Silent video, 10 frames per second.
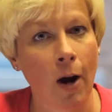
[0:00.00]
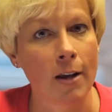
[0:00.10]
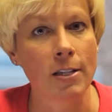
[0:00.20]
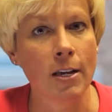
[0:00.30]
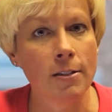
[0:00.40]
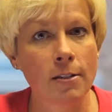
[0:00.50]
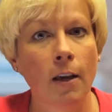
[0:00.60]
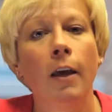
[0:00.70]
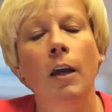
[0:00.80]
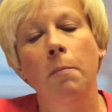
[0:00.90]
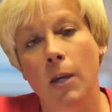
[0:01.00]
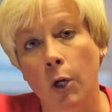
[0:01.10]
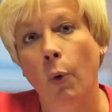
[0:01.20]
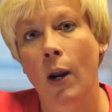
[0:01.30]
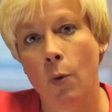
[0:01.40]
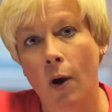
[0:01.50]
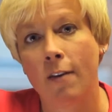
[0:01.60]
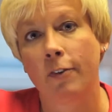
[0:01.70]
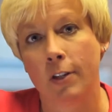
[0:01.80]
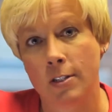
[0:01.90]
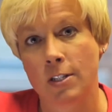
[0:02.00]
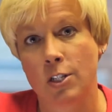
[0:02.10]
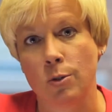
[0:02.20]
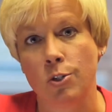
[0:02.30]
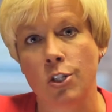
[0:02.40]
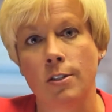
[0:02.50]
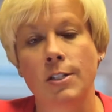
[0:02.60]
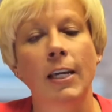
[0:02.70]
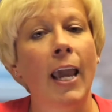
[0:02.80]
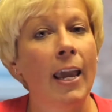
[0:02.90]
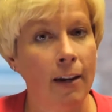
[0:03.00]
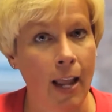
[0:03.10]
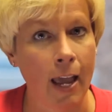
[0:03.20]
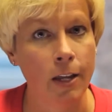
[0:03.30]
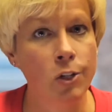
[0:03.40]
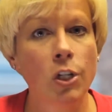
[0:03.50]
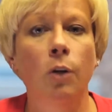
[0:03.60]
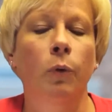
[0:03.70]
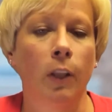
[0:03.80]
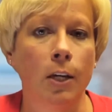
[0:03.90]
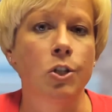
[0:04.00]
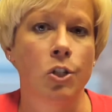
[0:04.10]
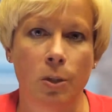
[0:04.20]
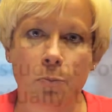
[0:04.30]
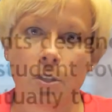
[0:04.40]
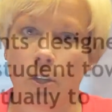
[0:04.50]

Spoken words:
process can be a great way for institutions to gain an edge in relationship to